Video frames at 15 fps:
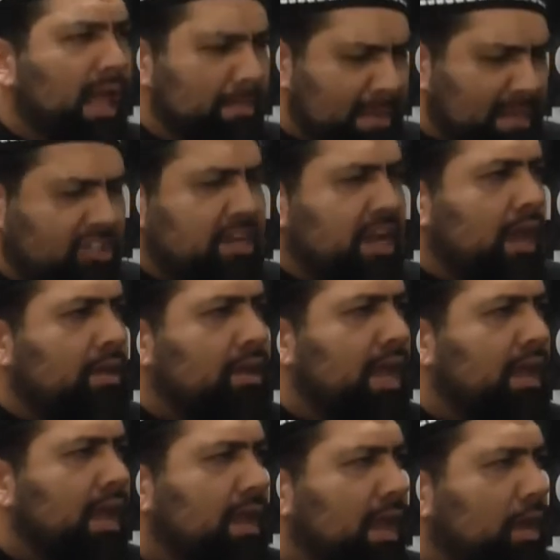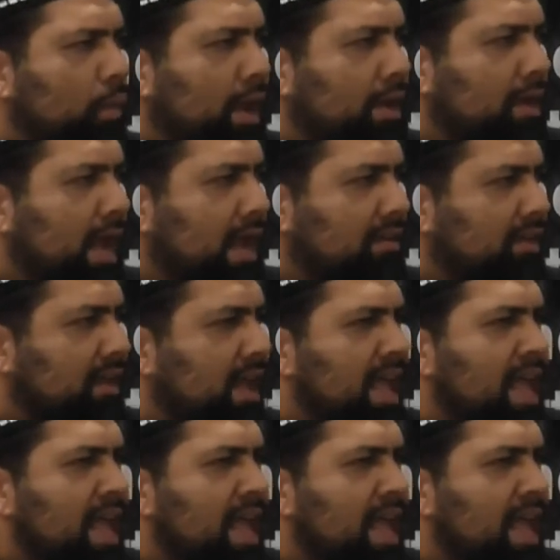I mentioned it in one night.